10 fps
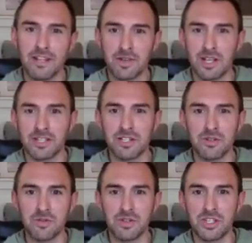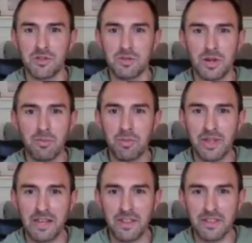I mean, do you implement
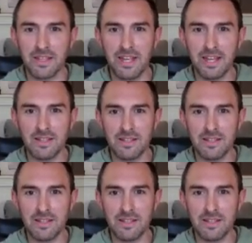anything like that?